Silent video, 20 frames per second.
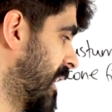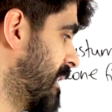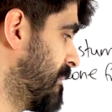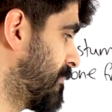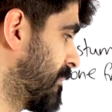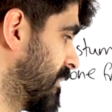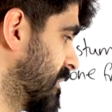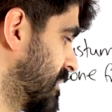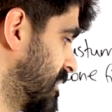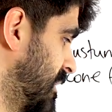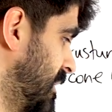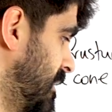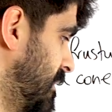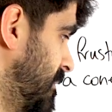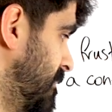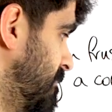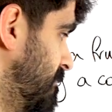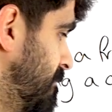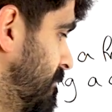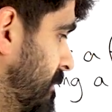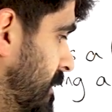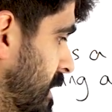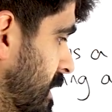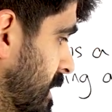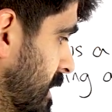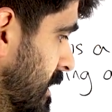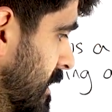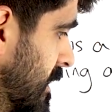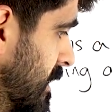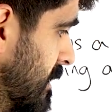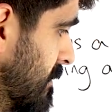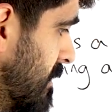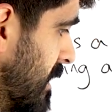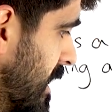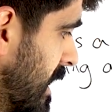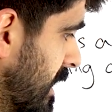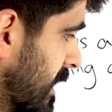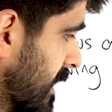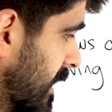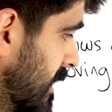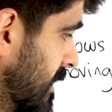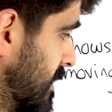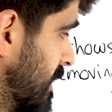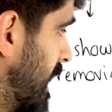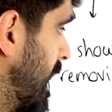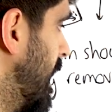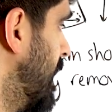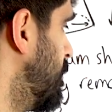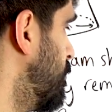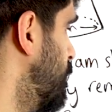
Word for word: A plus C. But yeah, guys, I